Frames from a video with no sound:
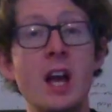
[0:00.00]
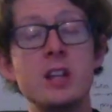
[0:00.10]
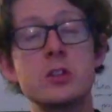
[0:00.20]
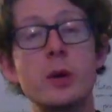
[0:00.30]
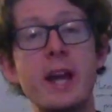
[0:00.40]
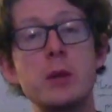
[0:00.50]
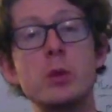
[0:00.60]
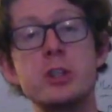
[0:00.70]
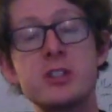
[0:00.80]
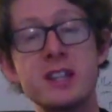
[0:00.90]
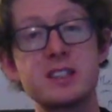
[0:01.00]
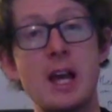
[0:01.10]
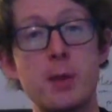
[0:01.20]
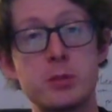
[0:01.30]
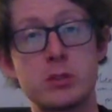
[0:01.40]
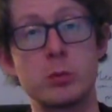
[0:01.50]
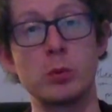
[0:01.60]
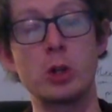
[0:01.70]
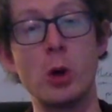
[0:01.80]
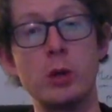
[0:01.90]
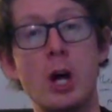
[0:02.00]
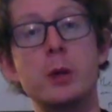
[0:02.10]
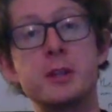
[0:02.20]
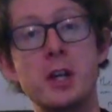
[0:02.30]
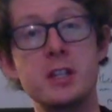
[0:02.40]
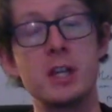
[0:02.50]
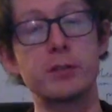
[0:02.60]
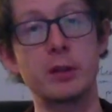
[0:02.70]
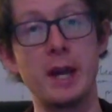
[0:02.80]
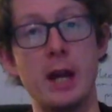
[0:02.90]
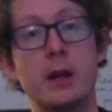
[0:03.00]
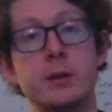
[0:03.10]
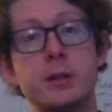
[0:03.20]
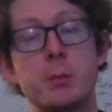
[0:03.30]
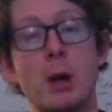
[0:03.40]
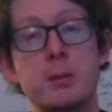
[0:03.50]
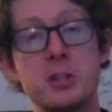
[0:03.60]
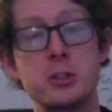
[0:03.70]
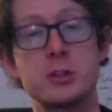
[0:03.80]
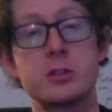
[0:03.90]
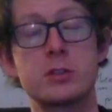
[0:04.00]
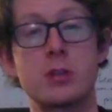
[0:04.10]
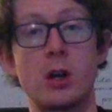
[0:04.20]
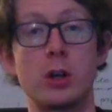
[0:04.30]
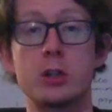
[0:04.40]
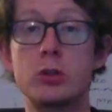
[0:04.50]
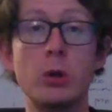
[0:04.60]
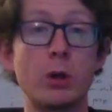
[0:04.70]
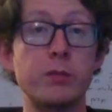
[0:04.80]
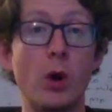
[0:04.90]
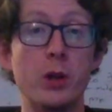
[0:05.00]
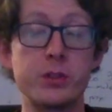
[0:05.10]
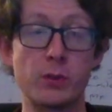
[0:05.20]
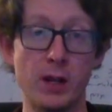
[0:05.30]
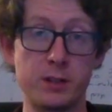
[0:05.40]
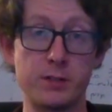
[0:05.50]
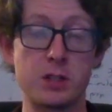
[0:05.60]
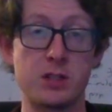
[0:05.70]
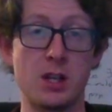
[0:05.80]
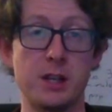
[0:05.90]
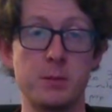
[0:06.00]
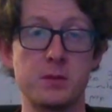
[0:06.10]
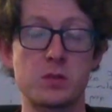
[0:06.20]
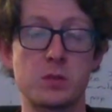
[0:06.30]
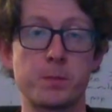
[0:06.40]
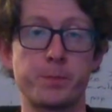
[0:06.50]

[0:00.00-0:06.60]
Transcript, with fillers: So again, we'll just accept, we'll go along with the idea for now, that propositions are true or false relative to times.